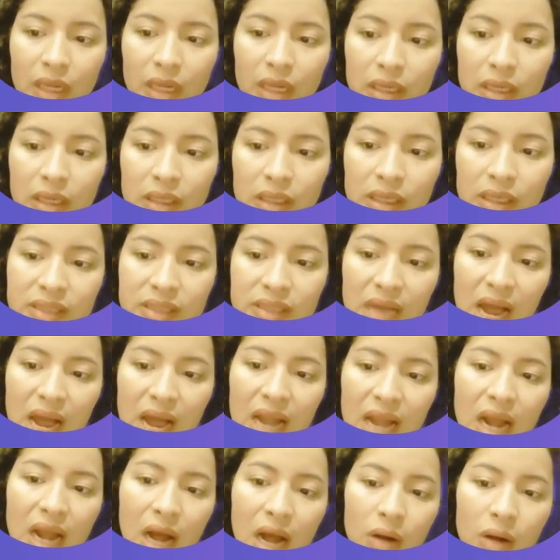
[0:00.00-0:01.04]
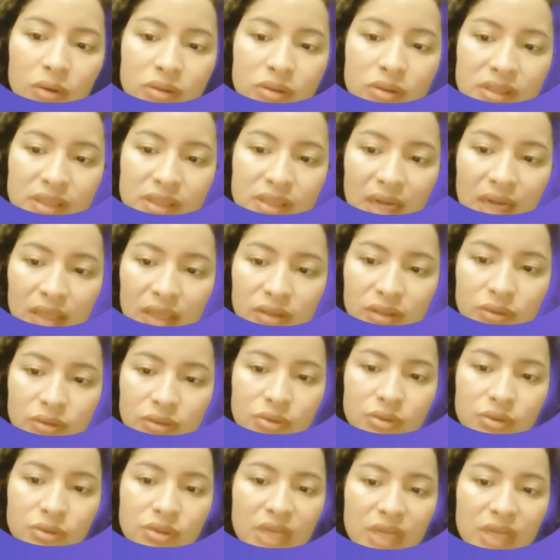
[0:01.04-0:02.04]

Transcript: It allows side to side